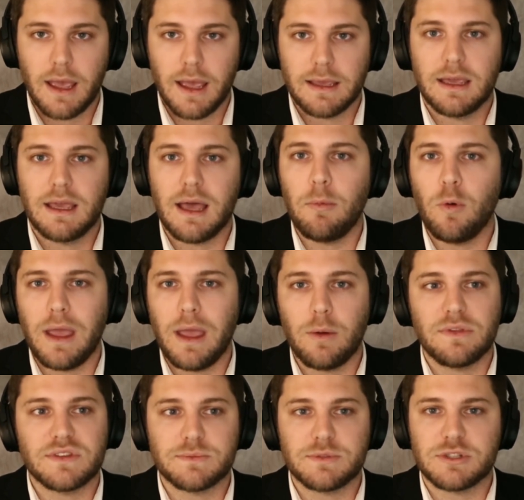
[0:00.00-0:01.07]
can come away with
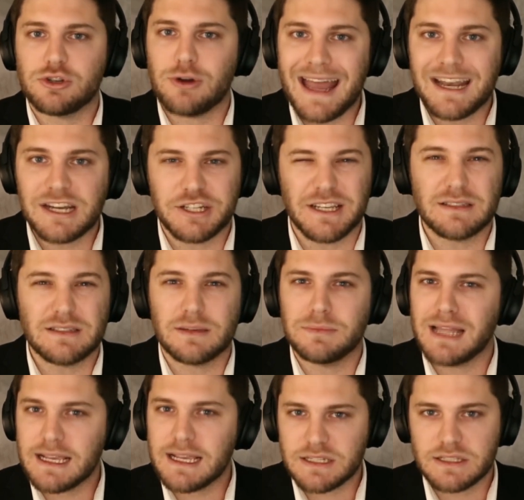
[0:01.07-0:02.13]
some strategies, some
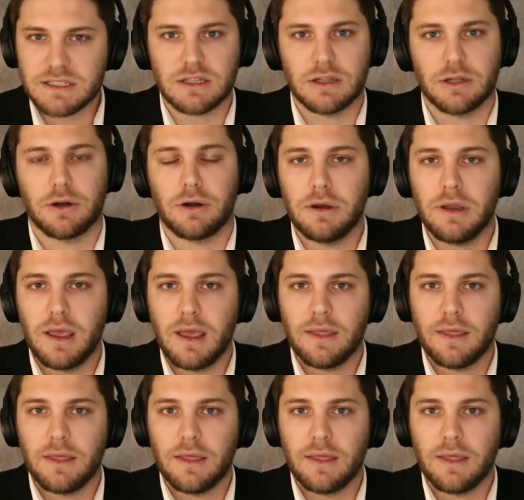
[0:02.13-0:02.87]
lessons learned